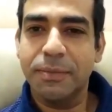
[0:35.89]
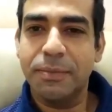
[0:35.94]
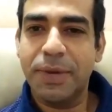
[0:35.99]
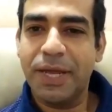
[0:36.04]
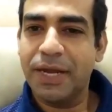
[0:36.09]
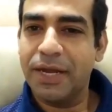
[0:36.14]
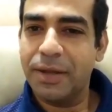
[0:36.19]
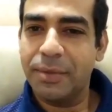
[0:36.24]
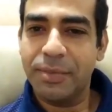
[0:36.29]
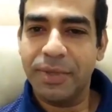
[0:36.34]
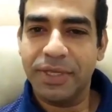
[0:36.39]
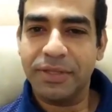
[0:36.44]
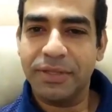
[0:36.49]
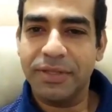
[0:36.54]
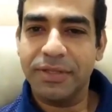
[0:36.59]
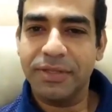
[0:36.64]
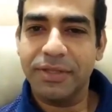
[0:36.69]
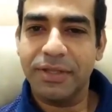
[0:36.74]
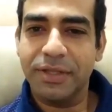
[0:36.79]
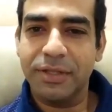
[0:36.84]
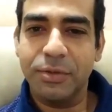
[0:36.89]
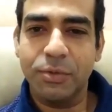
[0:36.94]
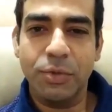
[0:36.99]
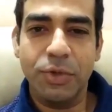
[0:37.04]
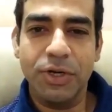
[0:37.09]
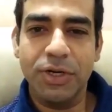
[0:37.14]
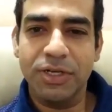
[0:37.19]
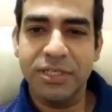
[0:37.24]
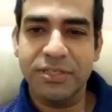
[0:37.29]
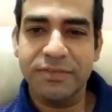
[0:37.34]
pandemic that the
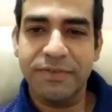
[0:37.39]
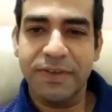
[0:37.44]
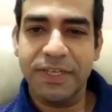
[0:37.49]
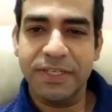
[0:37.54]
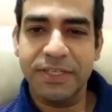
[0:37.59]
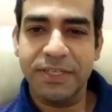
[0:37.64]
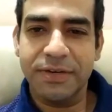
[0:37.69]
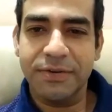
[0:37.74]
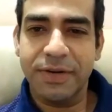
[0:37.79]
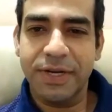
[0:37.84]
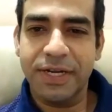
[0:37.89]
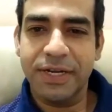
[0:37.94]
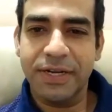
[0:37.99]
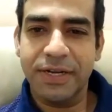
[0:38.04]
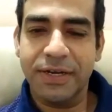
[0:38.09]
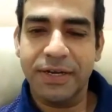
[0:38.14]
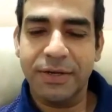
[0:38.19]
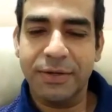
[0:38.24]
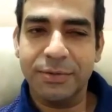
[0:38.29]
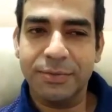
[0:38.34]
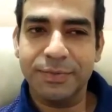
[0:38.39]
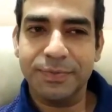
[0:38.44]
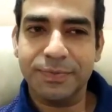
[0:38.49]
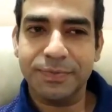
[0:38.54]
world is facing right now.